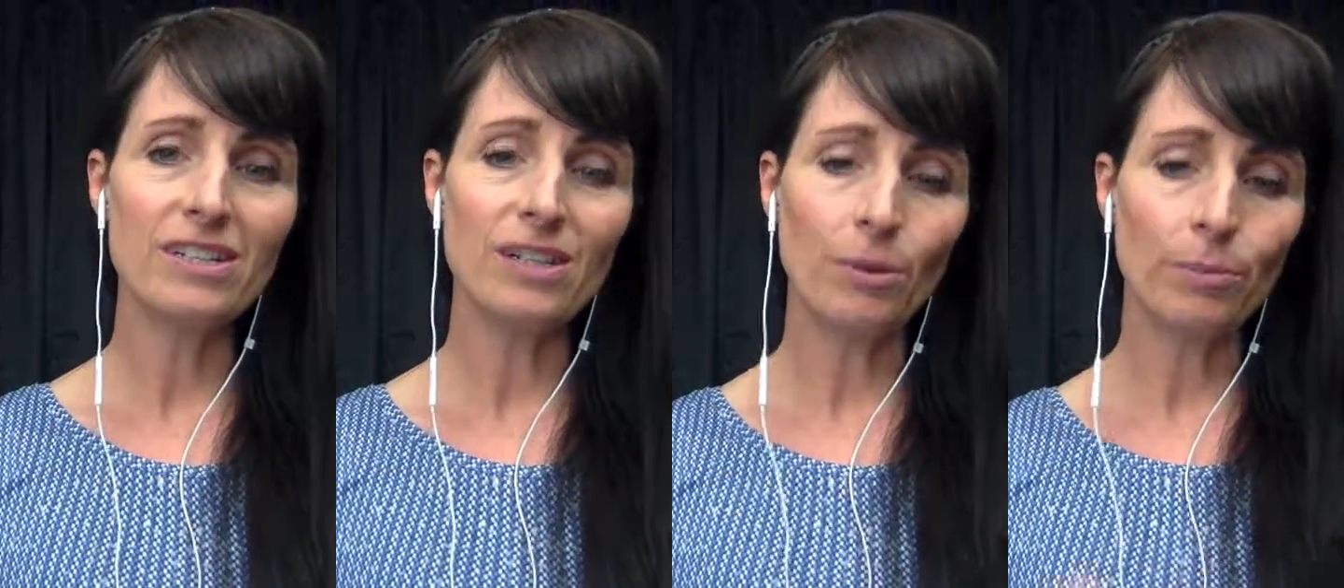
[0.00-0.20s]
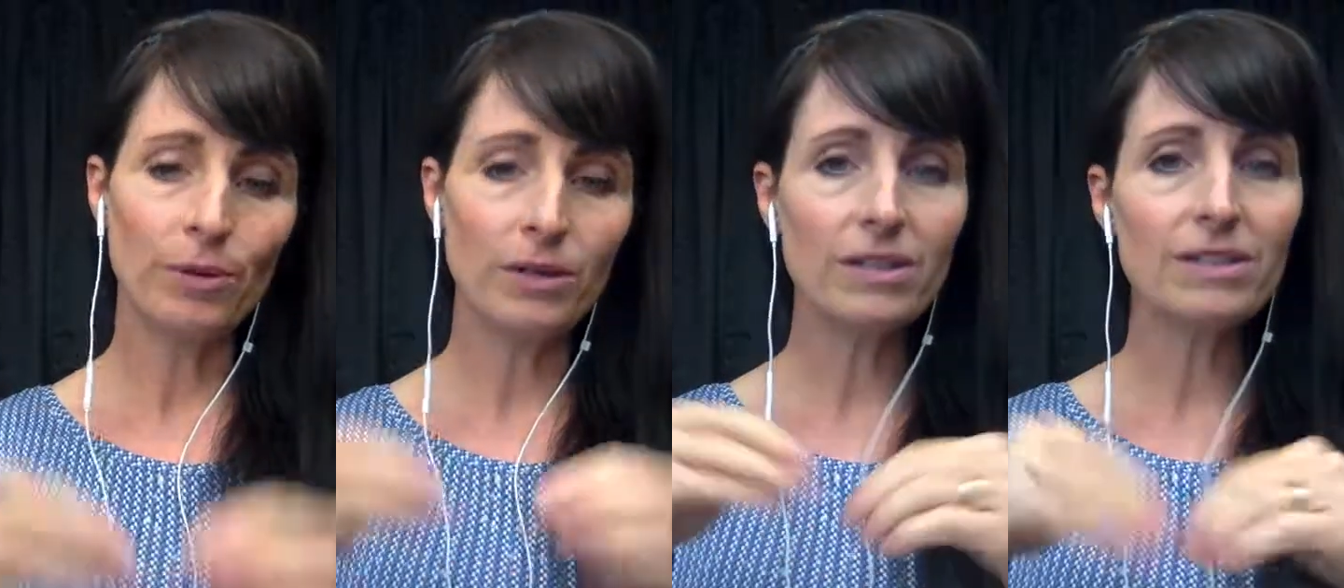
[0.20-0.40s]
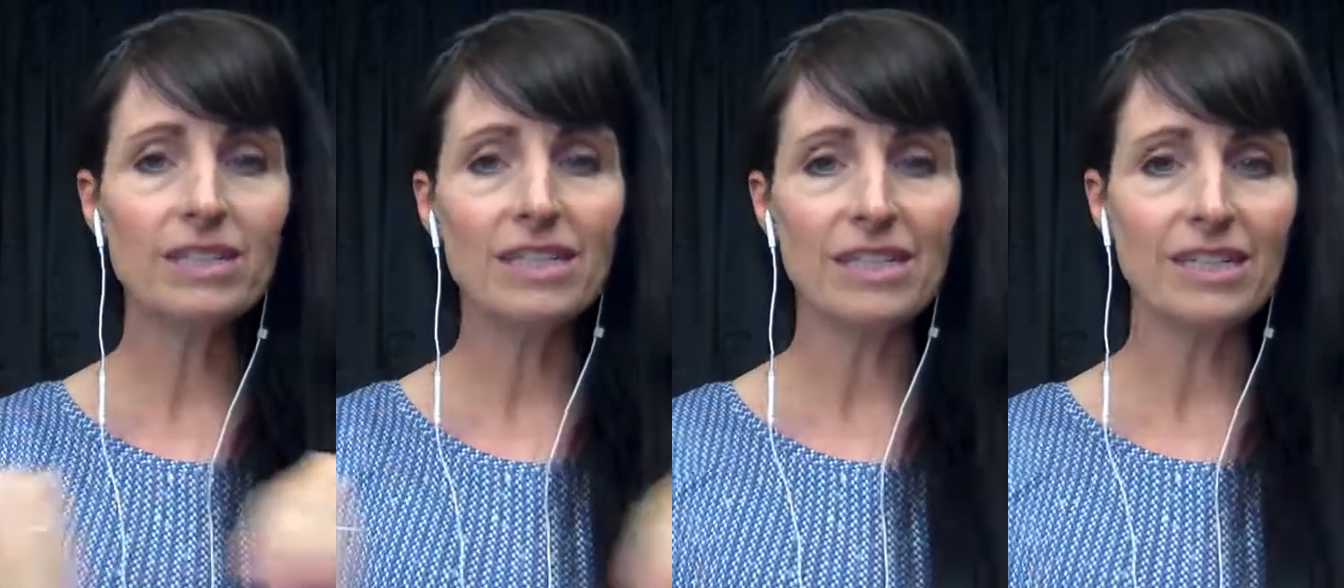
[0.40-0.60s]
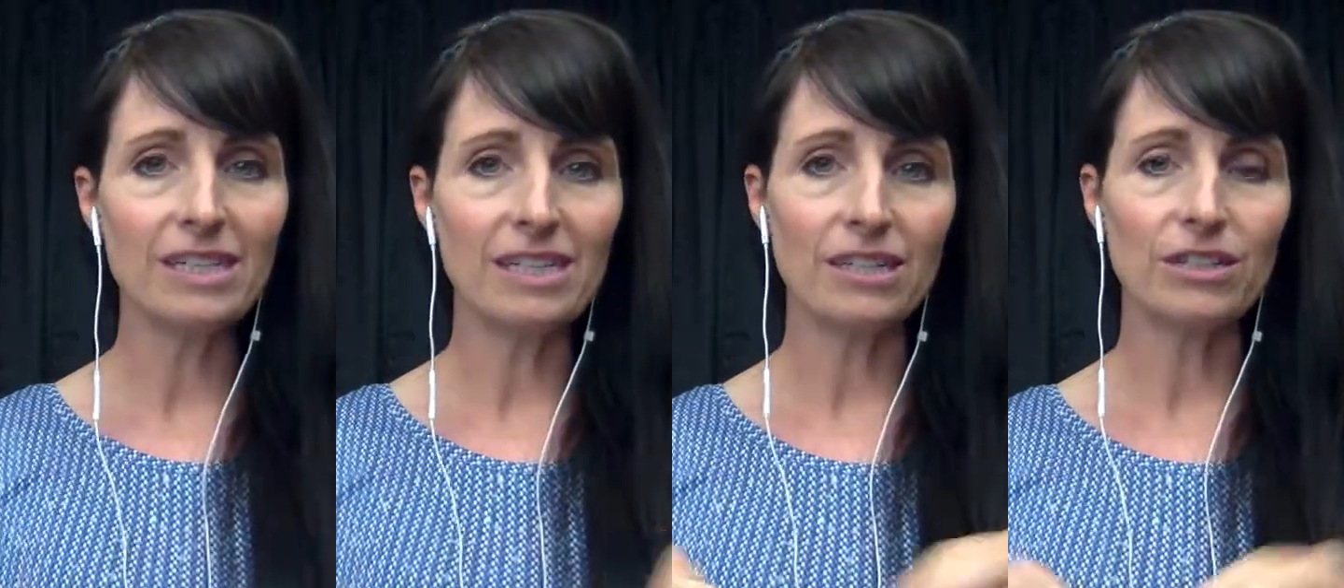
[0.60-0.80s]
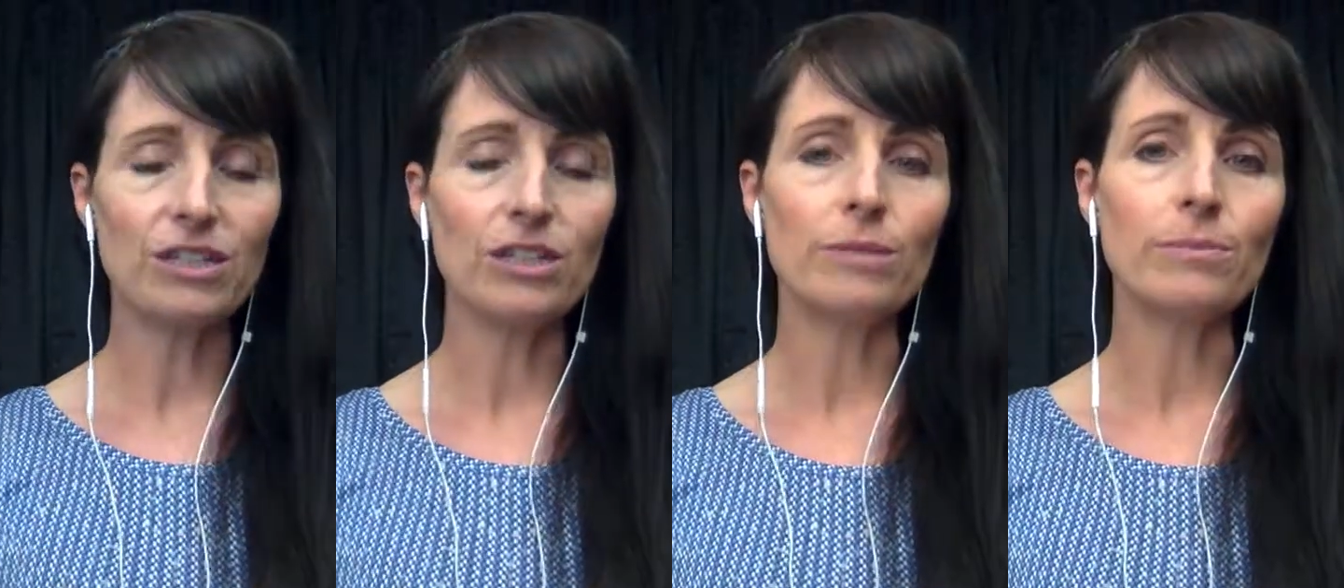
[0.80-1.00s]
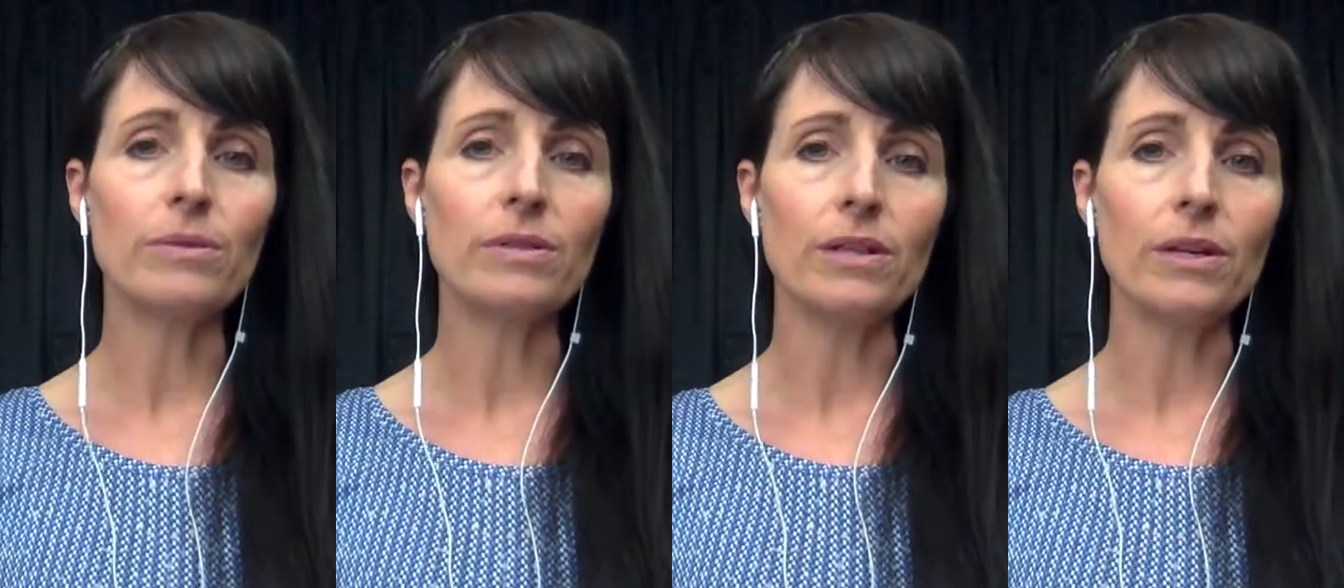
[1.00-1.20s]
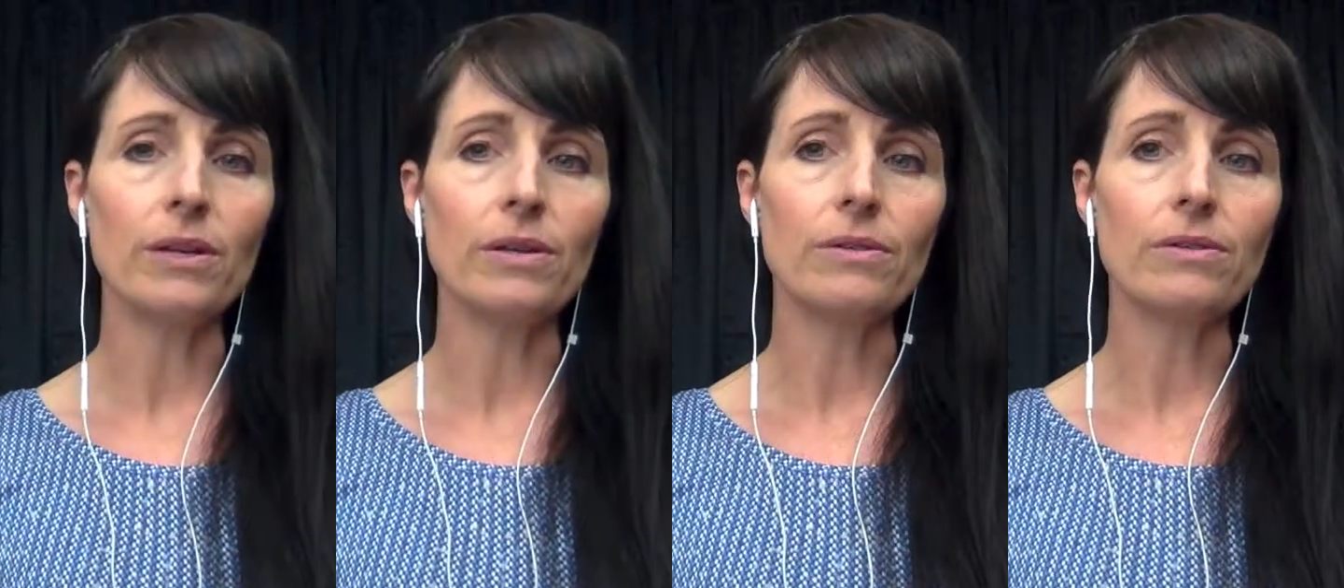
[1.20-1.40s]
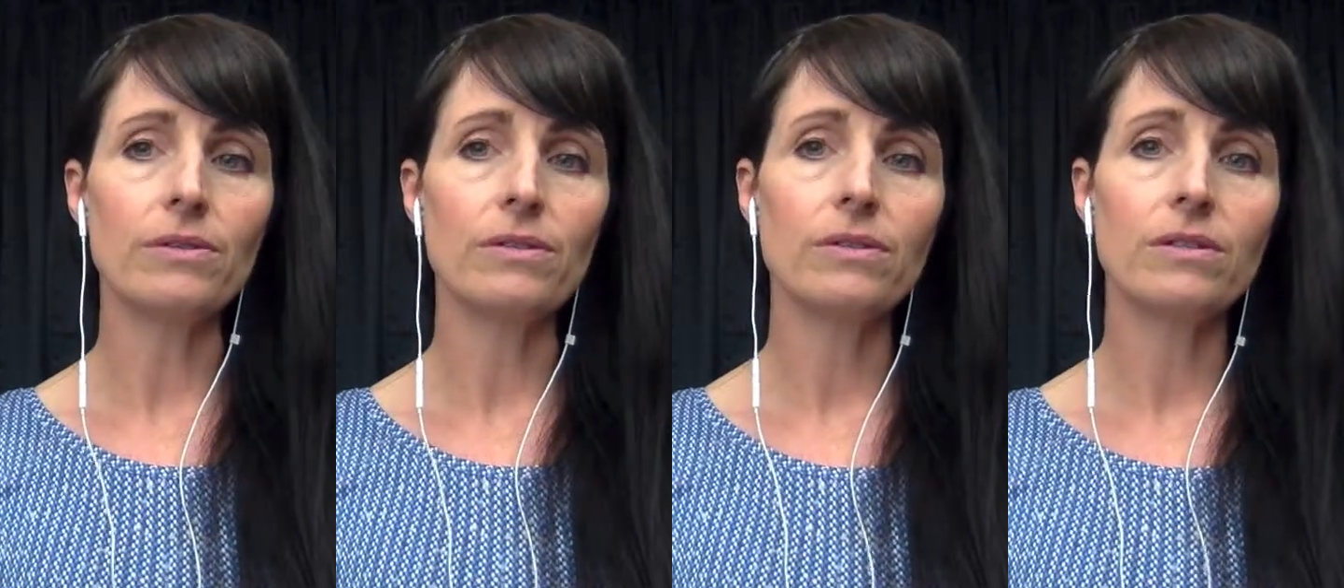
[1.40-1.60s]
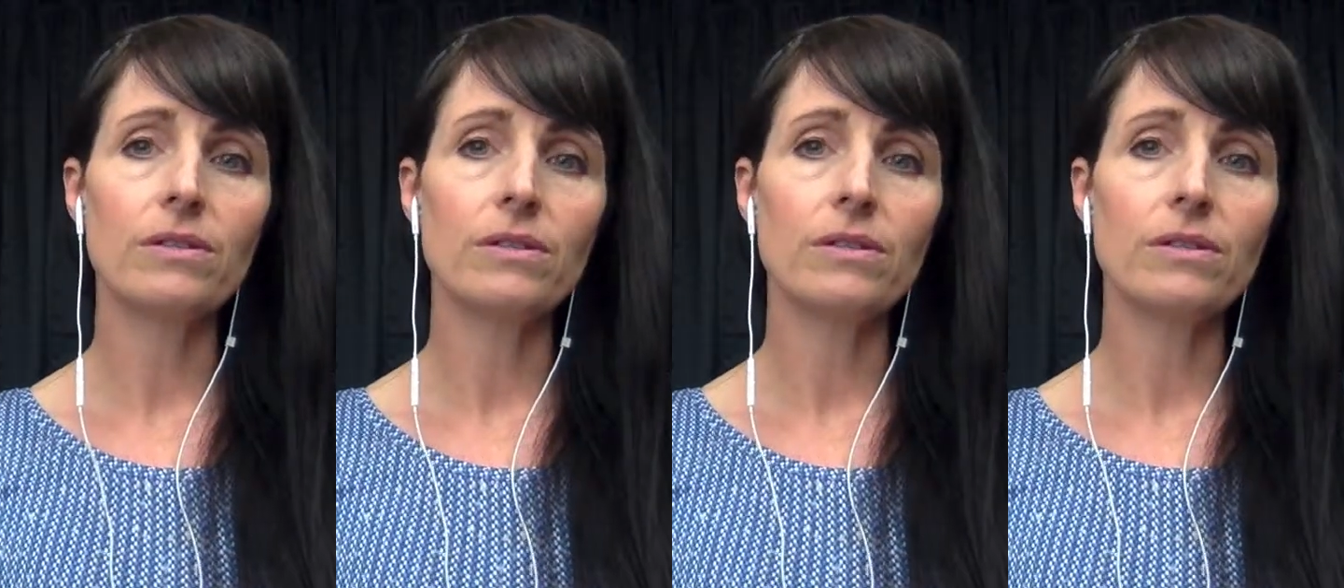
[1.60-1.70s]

I'll put a link down here below